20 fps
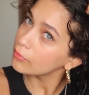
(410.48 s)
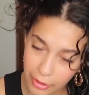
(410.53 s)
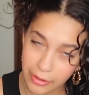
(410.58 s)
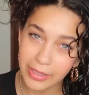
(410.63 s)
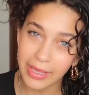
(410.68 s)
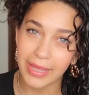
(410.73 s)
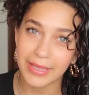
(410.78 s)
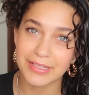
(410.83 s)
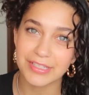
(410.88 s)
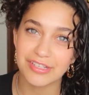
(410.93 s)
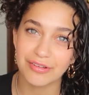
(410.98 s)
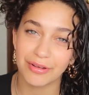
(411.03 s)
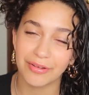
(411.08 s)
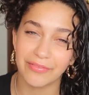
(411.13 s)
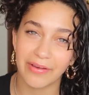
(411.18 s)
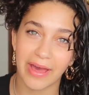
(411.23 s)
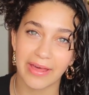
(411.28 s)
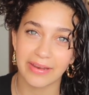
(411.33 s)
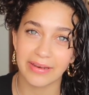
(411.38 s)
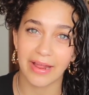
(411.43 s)
Okay, so
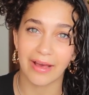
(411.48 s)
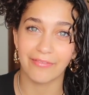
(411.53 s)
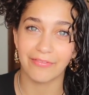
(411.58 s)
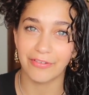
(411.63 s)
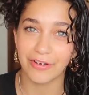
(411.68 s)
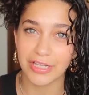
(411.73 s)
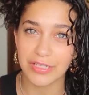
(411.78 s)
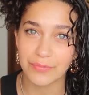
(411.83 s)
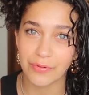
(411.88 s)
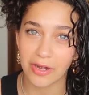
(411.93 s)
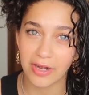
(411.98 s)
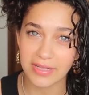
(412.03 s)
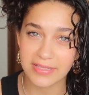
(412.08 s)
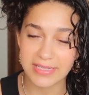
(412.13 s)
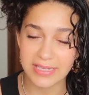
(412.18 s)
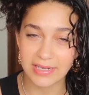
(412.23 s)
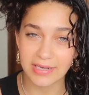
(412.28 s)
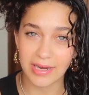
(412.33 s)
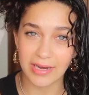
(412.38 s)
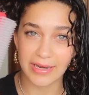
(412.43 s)
we've added our first
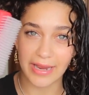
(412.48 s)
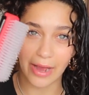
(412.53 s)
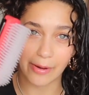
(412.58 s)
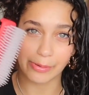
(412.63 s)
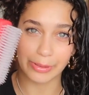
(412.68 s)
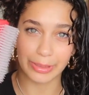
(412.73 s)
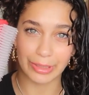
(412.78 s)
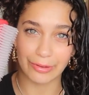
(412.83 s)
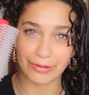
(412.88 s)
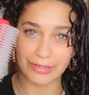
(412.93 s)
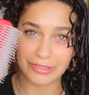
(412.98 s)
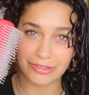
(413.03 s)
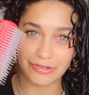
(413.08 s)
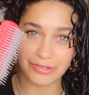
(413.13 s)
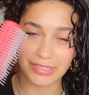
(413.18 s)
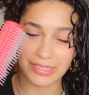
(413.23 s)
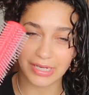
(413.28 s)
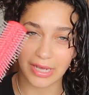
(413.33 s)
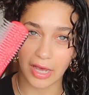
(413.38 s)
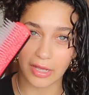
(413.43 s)
product in, and now we're going
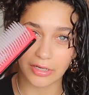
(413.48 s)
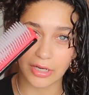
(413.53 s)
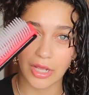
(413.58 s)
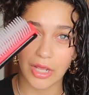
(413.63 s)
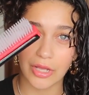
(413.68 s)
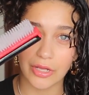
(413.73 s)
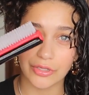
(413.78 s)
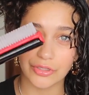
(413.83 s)
to start